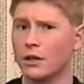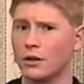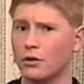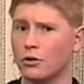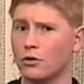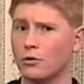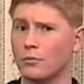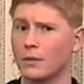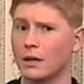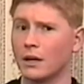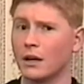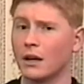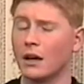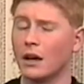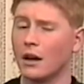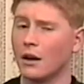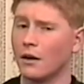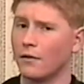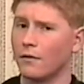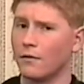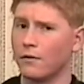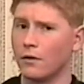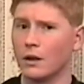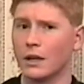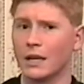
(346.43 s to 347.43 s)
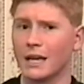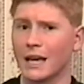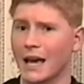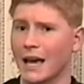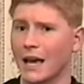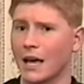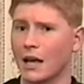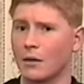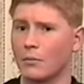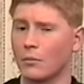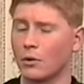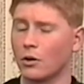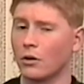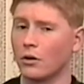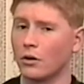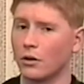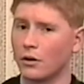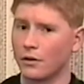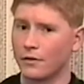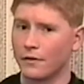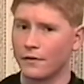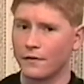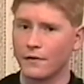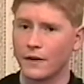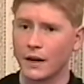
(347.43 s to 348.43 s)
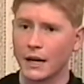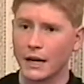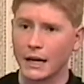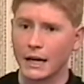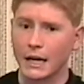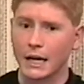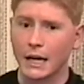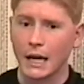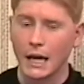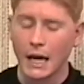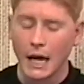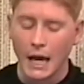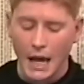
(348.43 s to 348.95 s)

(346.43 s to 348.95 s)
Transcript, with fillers: human, fully animal, or fake.